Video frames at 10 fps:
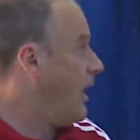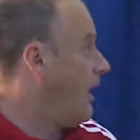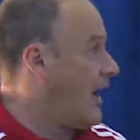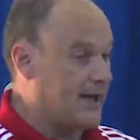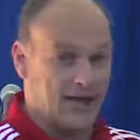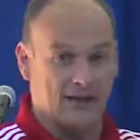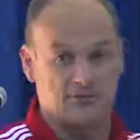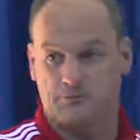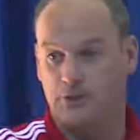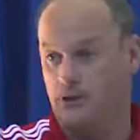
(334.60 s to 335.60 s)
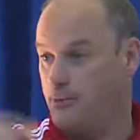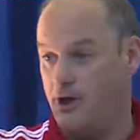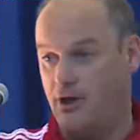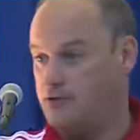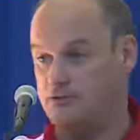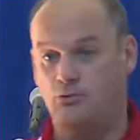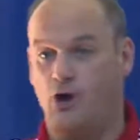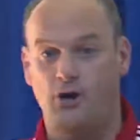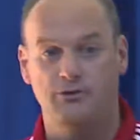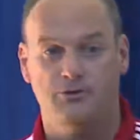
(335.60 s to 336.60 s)
I can speak about 2
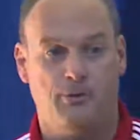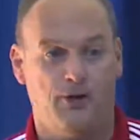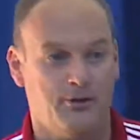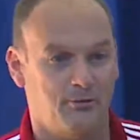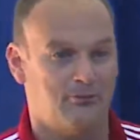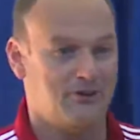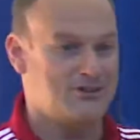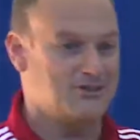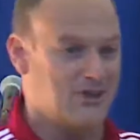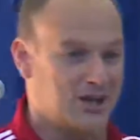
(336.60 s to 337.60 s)
hours about our vision.